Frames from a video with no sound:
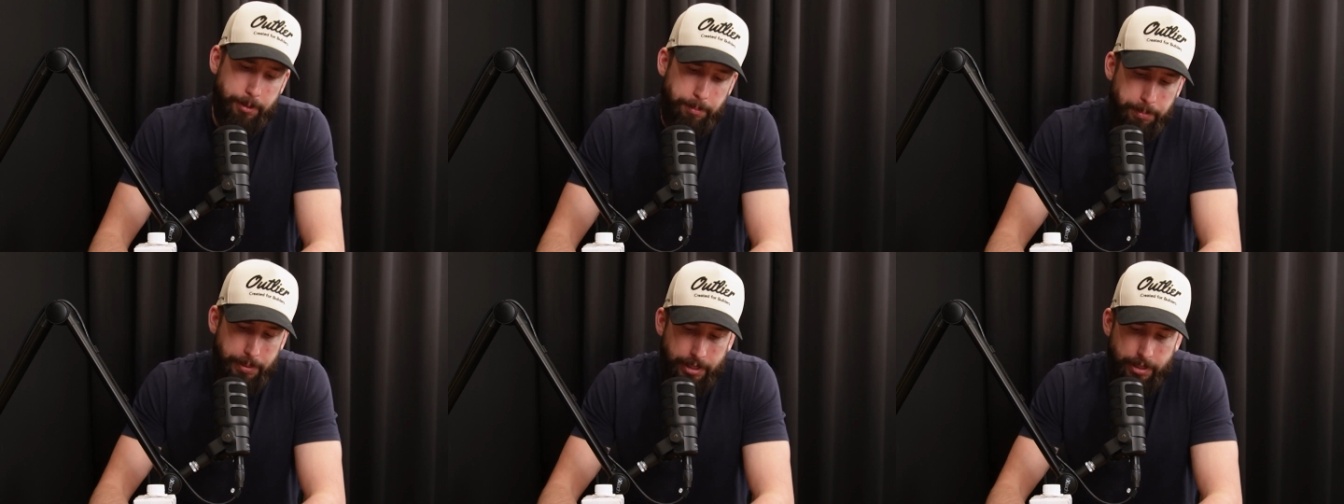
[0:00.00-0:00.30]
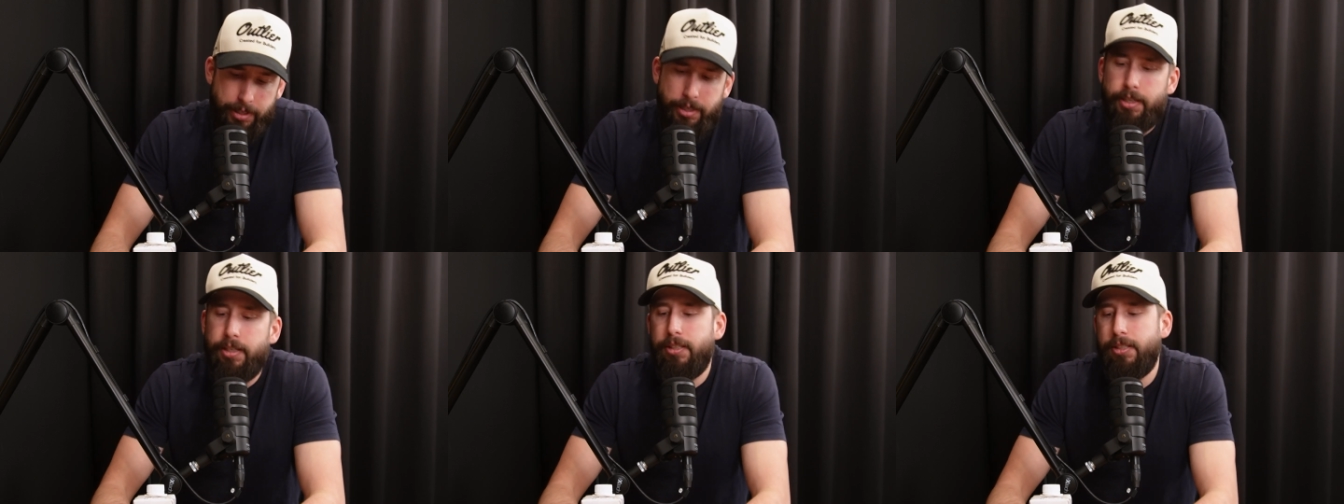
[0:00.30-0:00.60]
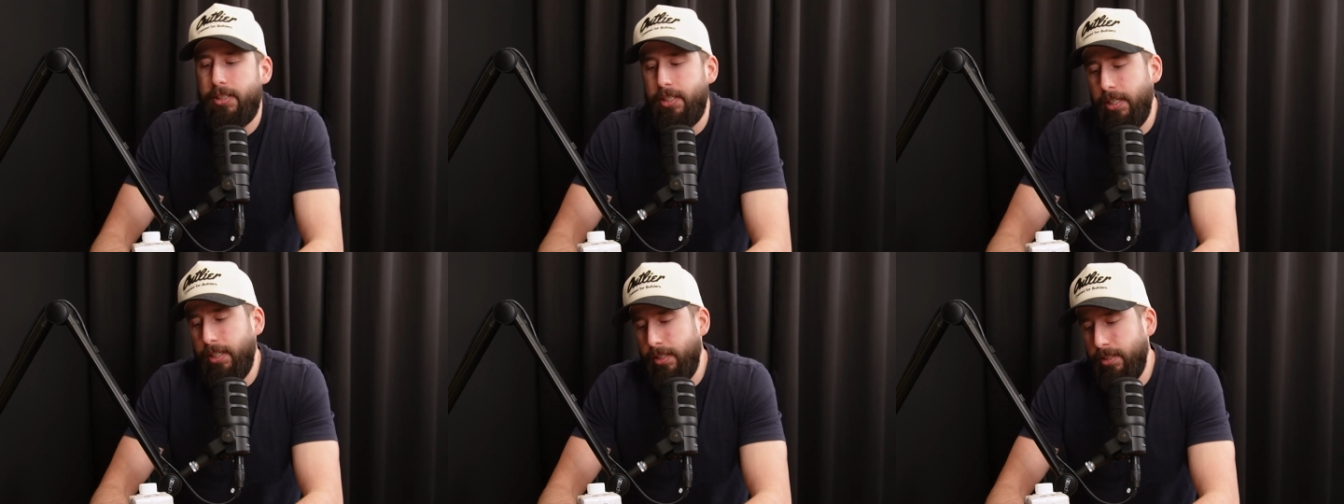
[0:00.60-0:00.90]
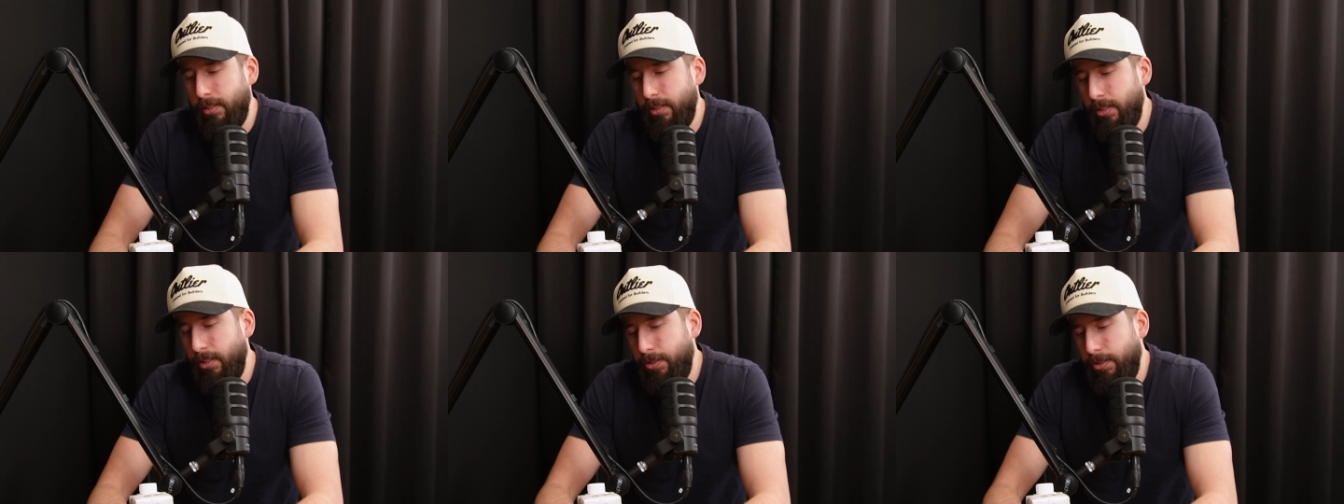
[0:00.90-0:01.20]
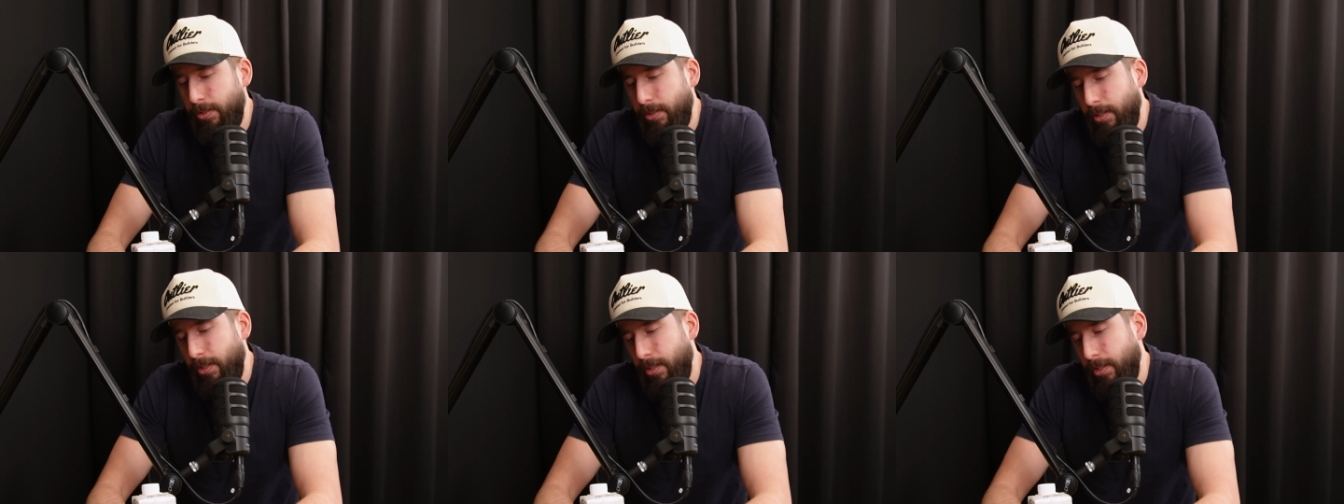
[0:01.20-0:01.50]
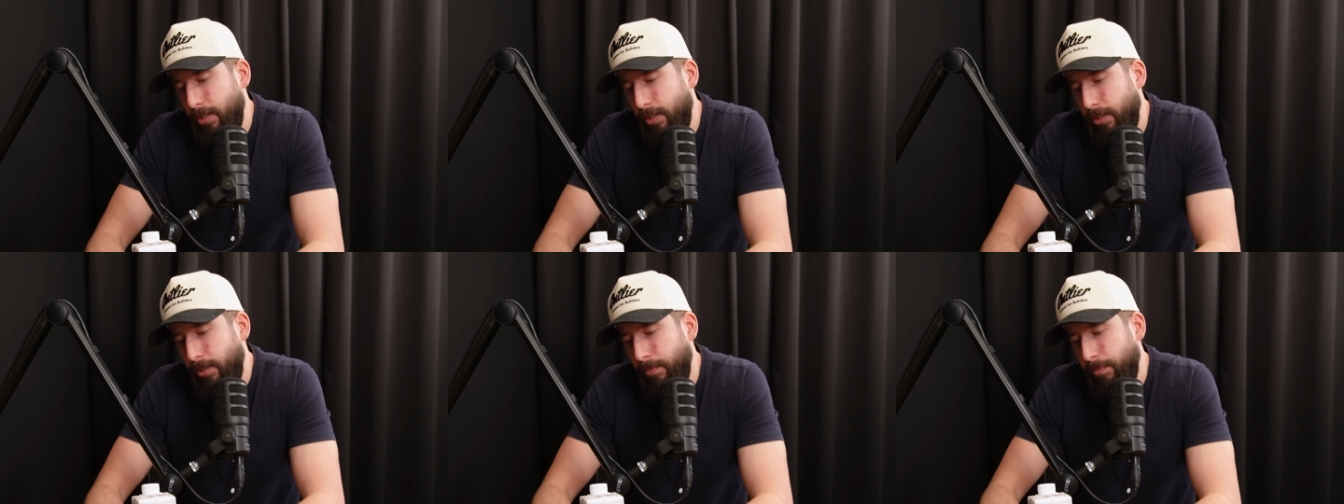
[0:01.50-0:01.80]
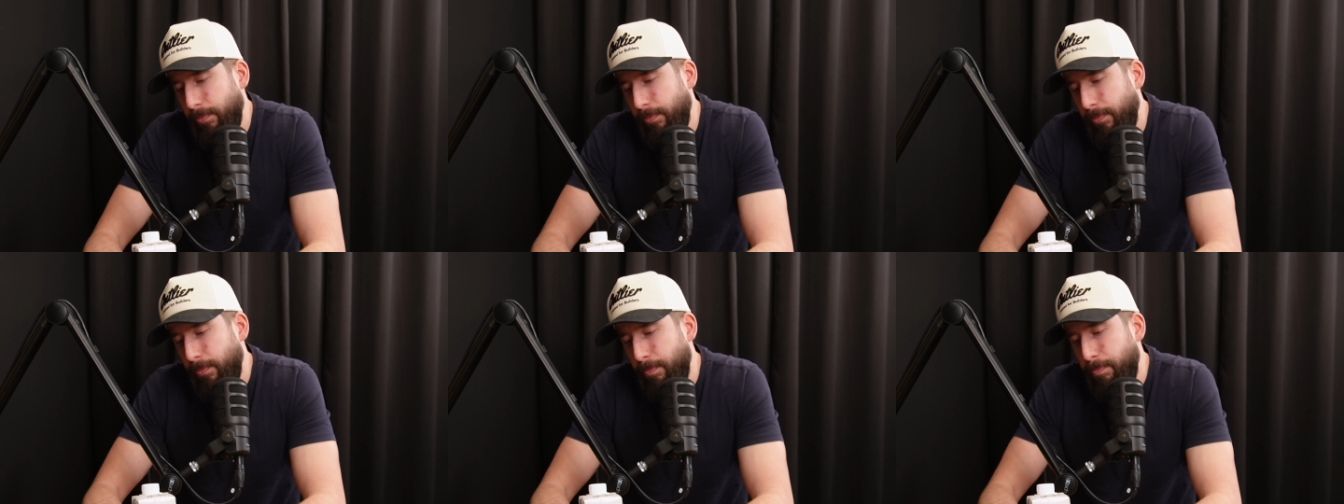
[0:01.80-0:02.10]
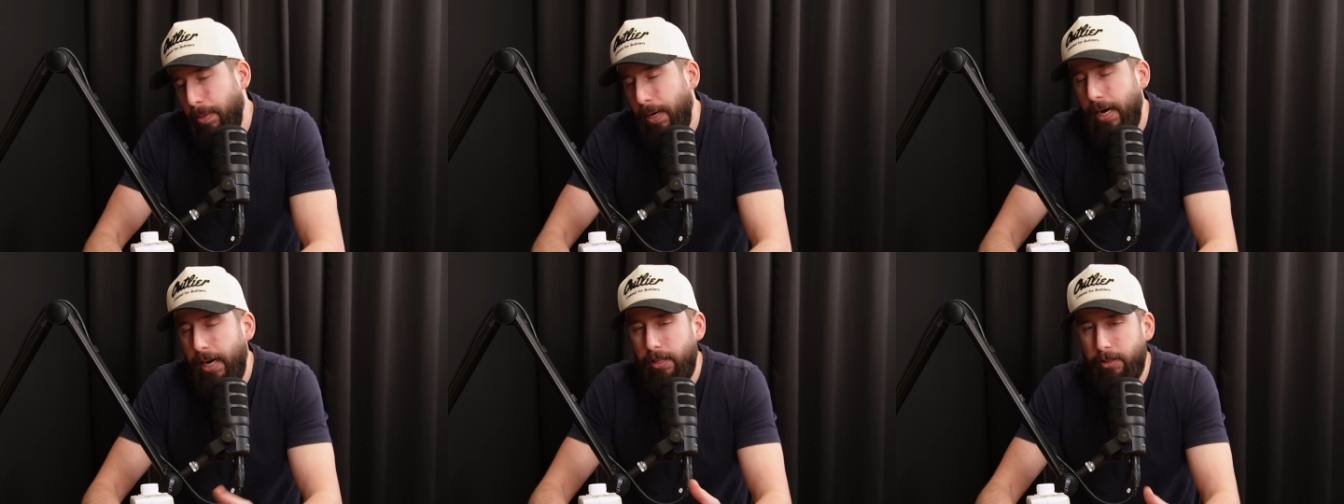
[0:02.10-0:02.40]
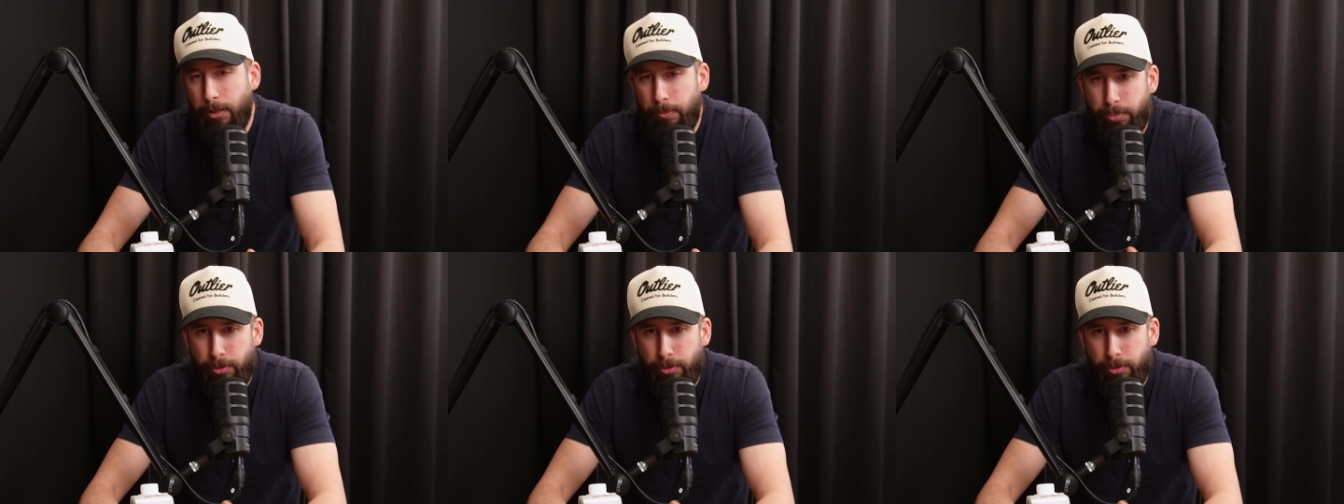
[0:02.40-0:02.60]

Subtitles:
of meetings and pilot